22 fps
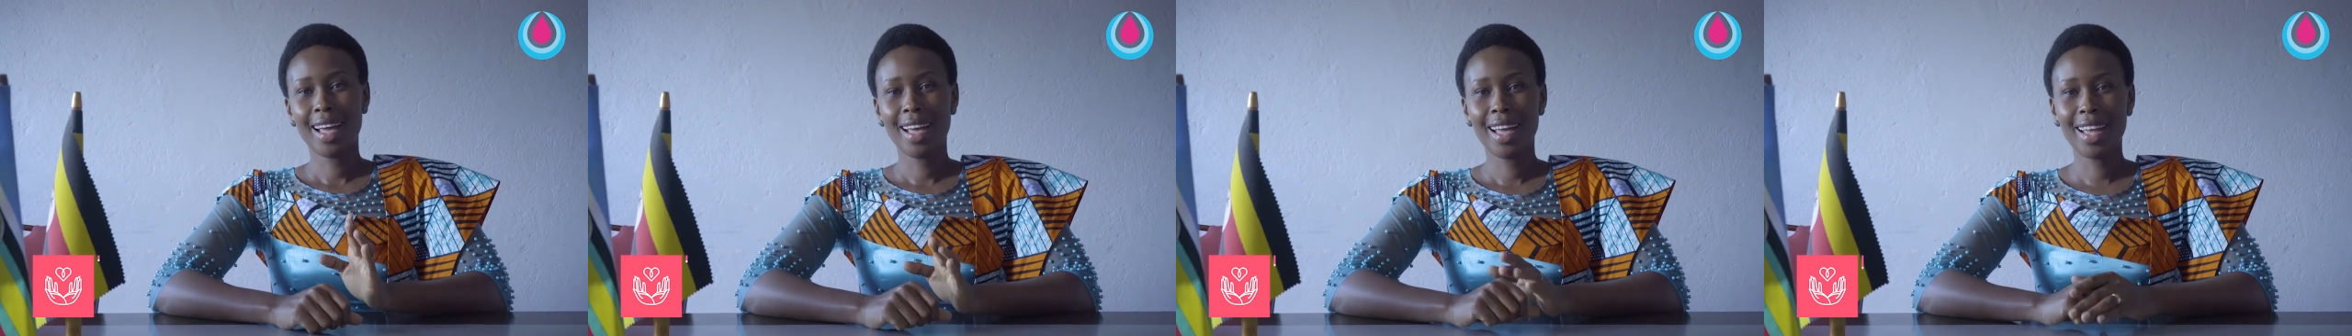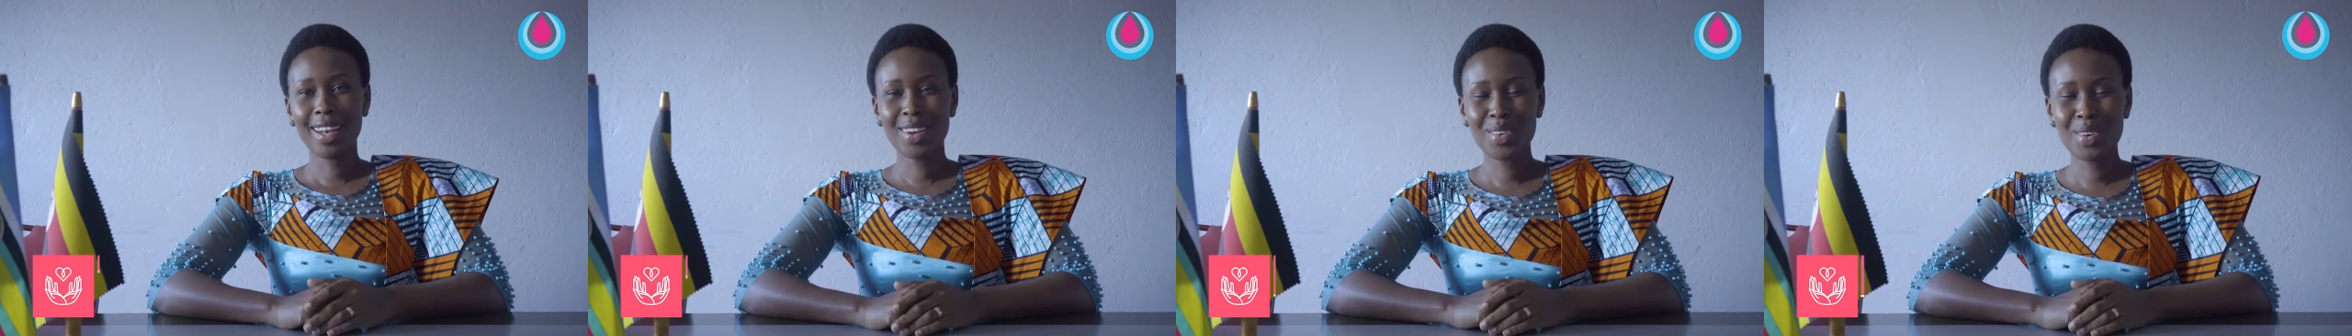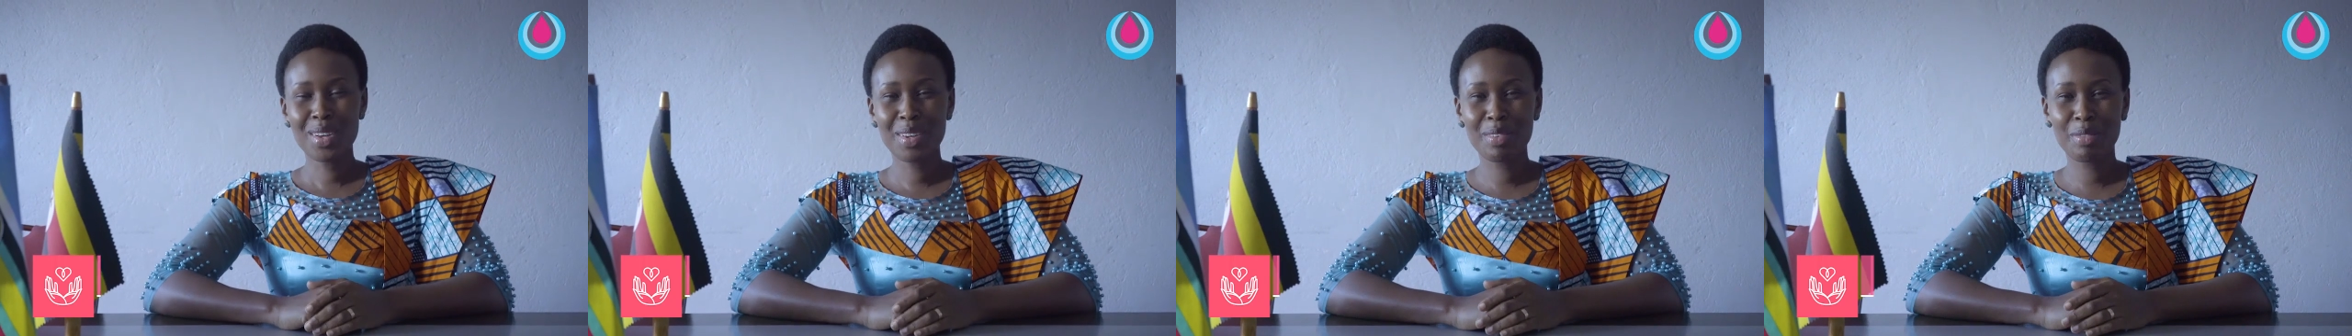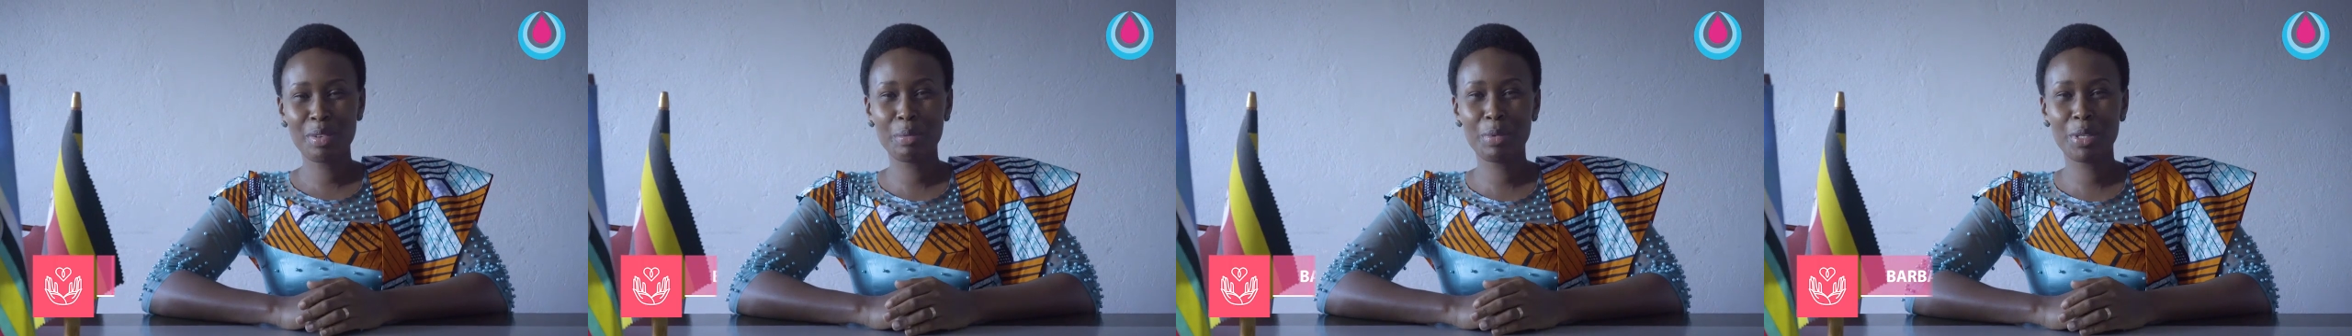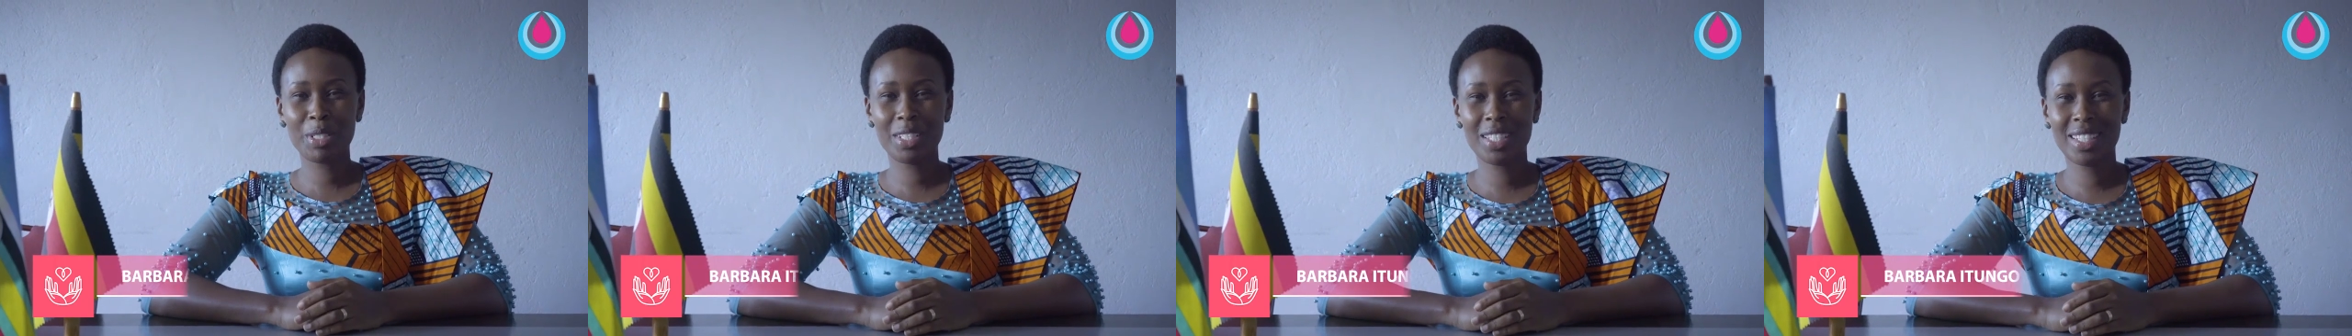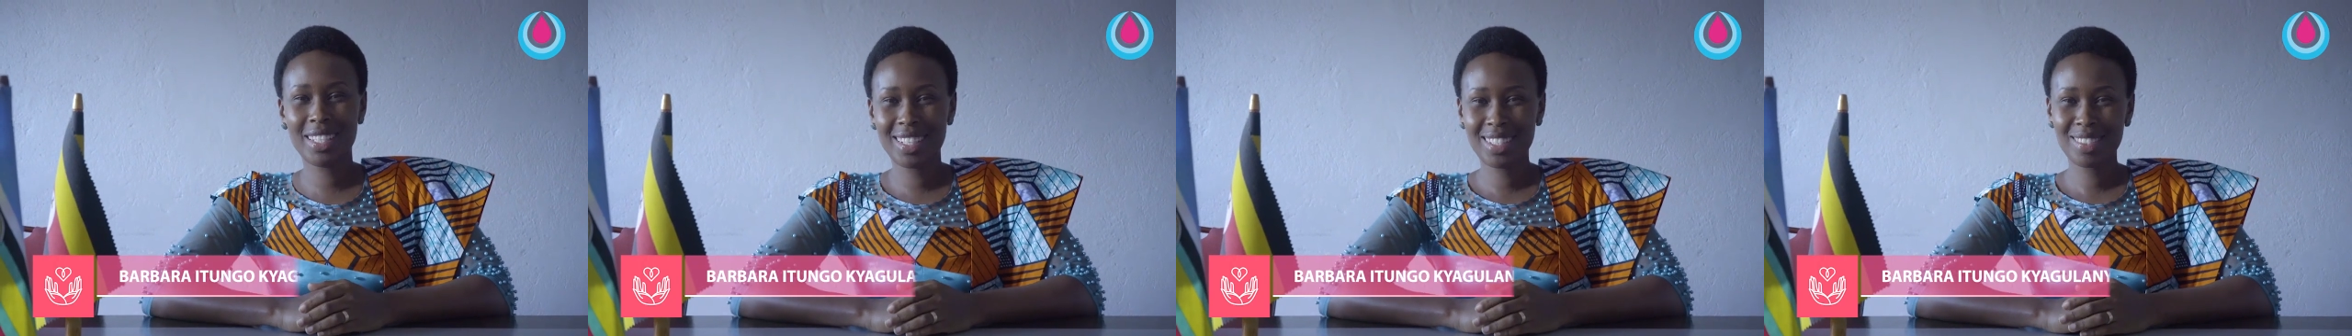Hello
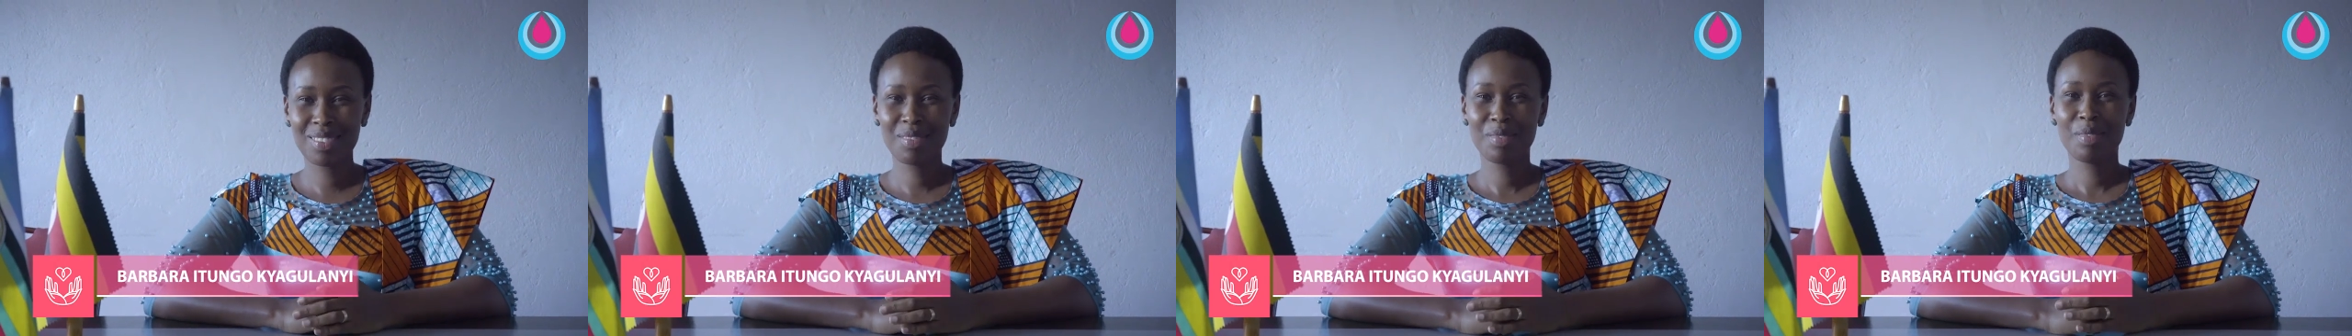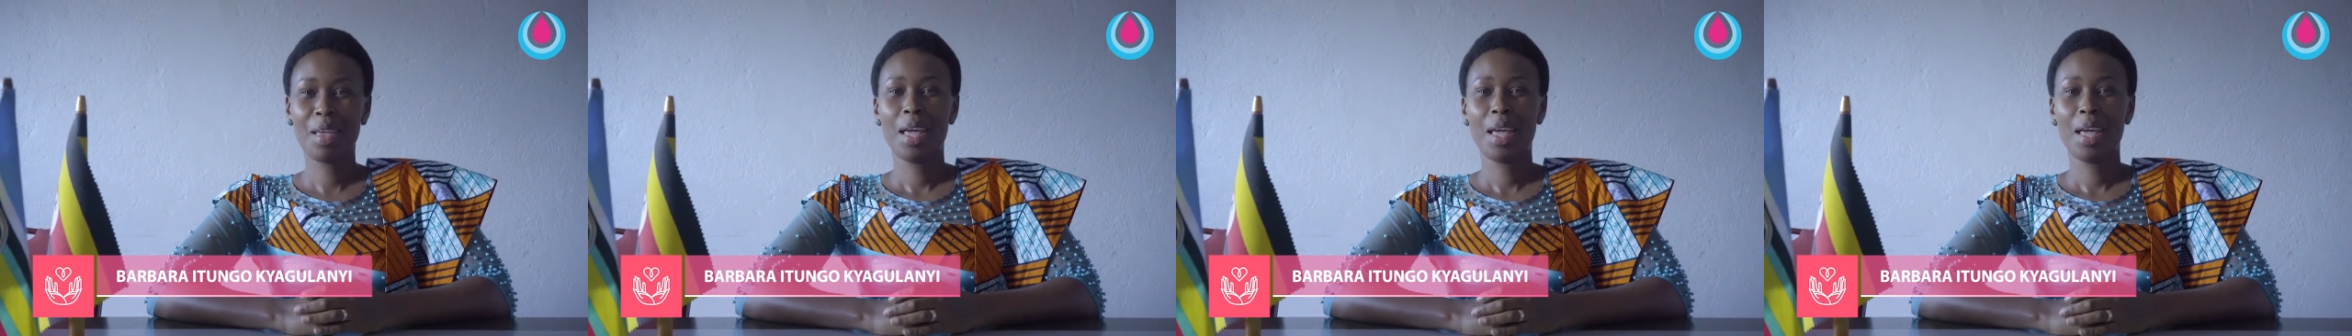everybody,